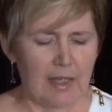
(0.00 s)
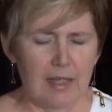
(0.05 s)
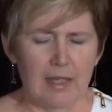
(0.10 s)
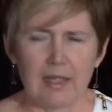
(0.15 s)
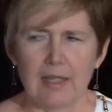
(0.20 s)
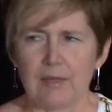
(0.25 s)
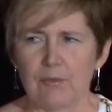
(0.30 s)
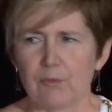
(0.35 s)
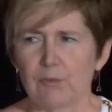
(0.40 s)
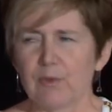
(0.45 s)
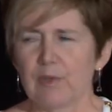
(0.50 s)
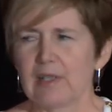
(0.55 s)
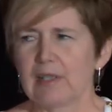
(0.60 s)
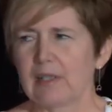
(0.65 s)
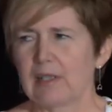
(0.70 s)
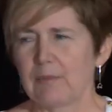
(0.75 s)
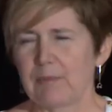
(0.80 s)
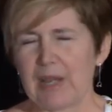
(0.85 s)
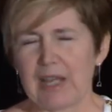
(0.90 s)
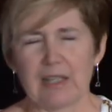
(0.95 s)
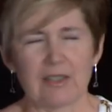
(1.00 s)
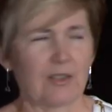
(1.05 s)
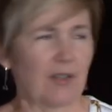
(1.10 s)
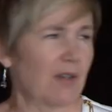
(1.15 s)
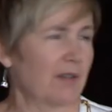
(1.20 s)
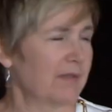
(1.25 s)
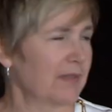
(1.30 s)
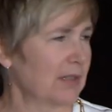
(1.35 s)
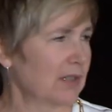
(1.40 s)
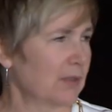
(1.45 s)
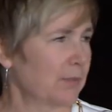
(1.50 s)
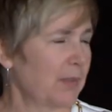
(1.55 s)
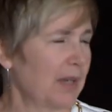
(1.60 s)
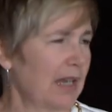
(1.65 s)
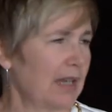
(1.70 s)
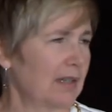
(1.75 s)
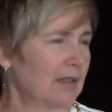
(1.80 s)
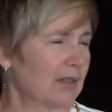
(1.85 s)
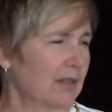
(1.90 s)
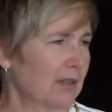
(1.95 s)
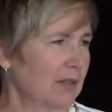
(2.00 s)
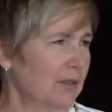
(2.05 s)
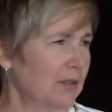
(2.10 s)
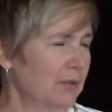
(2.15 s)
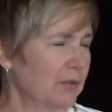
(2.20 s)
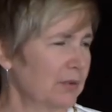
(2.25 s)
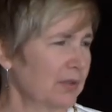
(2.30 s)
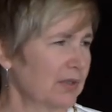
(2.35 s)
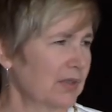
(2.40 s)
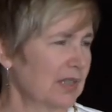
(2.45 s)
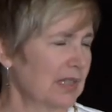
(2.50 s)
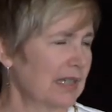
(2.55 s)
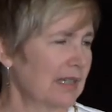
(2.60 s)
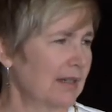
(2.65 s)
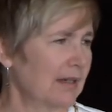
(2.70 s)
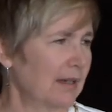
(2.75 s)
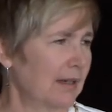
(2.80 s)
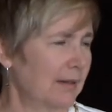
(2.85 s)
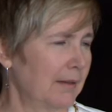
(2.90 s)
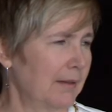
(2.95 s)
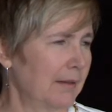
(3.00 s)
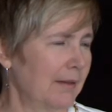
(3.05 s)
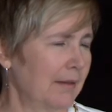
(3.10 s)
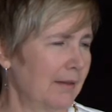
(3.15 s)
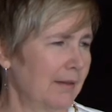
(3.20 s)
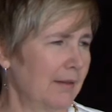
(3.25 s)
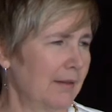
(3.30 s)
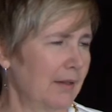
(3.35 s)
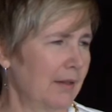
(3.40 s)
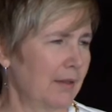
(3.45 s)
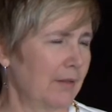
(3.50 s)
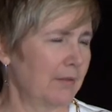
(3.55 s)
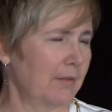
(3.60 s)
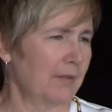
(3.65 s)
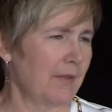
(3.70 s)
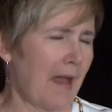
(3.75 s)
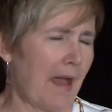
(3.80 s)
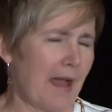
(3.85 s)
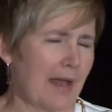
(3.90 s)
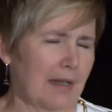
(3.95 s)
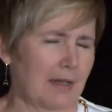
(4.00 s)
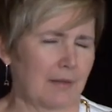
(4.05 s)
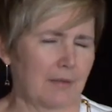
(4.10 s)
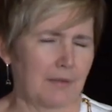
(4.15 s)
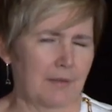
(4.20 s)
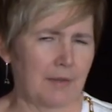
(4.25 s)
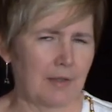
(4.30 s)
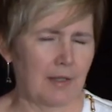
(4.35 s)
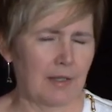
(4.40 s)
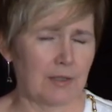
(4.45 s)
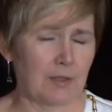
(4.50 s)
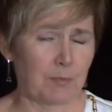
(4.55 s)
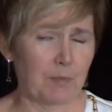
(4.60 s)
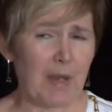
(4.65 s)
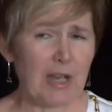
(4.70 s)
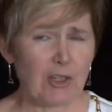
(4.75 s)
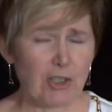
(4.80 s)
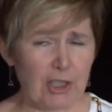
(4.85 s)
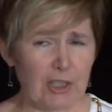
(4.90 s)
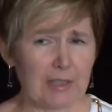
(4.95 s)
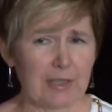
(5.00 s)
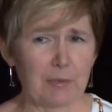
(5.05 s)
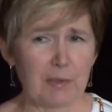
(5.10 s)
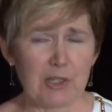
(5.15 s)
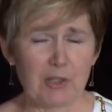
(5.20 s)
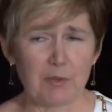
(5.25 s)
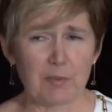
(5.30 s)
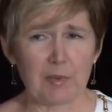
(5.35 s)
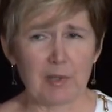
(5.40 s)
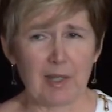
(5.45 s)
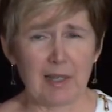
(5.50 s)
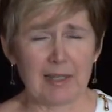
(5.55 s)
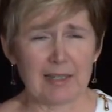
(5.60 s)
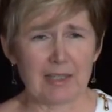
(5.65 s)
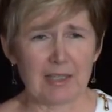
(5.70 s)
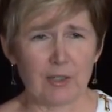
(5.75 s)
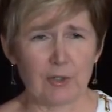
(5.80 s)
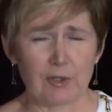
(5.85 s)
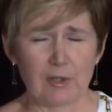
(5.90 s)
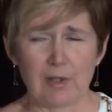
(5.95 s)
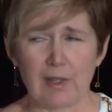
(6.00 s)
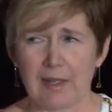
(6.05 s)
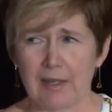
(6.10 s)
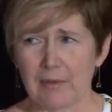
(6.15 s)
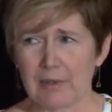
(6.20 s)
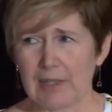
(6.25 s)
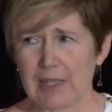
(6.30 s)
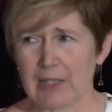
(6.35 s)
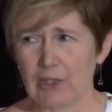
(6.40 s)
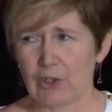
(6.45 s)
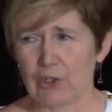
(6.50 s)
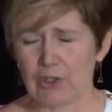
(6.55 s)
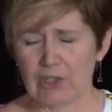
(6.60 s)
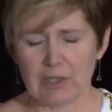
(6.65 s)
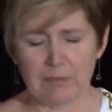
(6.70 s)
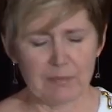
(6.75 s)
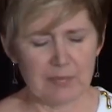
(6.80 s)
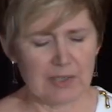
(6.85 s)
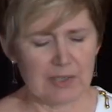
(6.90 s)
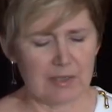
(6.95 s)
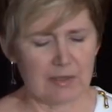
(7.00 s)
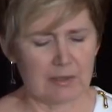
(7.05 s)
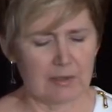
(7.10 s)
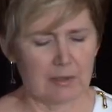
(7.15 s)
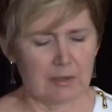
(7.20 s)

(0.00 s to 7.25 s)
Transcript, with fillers: it really pays off in spades. You will see that, especially when you apply it to your client relationships,